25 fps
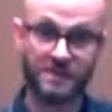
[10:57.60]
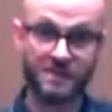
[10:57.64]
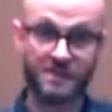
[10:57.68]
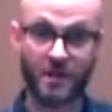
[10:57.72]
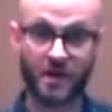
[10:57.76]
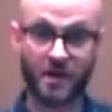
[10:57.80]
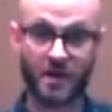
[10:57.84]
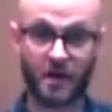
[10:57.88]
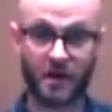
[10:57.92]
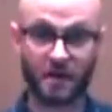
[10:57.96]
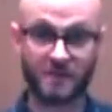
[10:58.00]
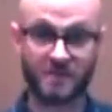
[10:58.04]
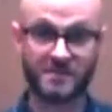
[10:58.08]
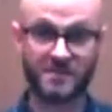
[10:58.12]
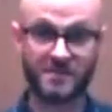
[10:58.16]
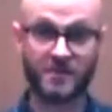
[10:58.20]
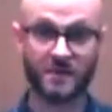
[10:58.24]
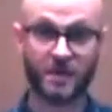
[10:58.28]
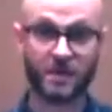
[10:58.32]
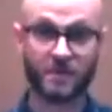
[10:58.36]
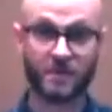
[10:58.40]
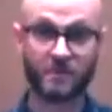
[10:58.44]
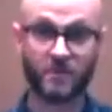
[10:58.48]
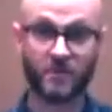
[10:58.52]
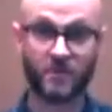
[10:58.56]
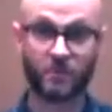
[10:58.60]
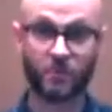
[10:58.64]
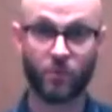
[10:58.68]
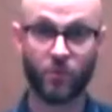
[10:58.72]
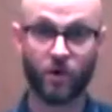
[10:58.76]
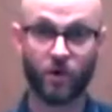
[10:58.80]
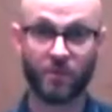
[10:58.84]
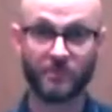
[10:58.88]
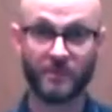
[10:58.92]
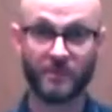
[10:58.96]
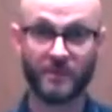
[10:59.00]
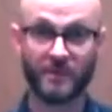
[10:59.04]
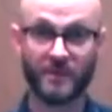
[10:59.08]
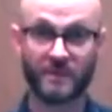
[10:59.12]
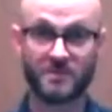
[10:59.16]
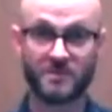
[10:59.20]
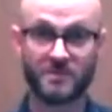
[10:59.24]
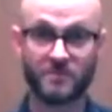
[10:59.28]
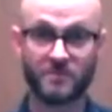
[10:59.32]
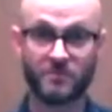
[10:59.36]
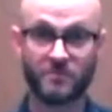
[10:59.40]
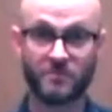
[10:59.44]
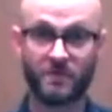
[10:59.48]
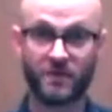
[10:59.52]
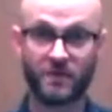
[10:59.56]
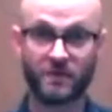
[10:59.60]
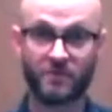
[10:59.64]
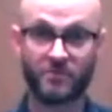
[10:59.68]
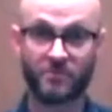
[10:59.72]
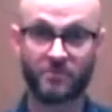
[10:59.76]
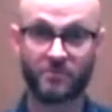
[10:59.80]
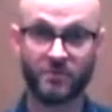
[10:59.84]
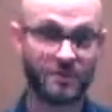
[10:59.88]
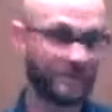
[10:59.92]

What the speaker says: these cards, beat one, beat two, beat